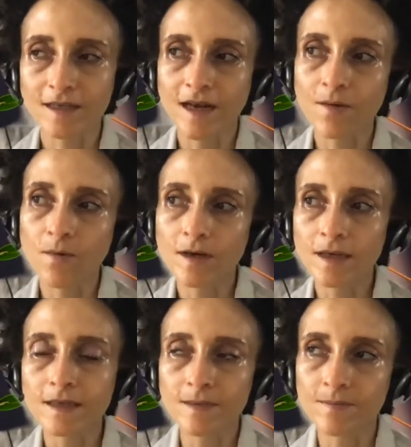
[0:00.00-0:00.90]
And I
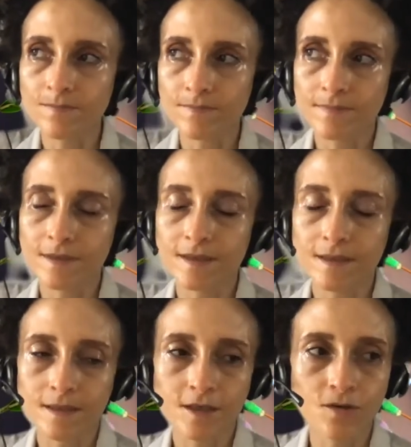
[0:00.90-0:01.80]
wanted
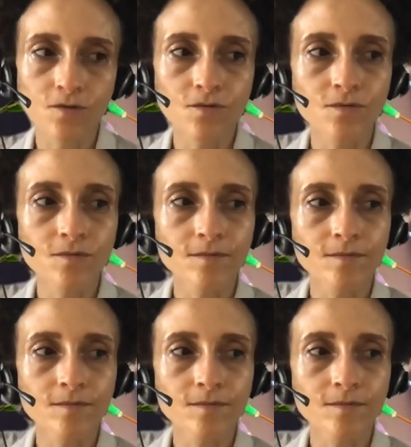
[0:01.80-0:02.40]
to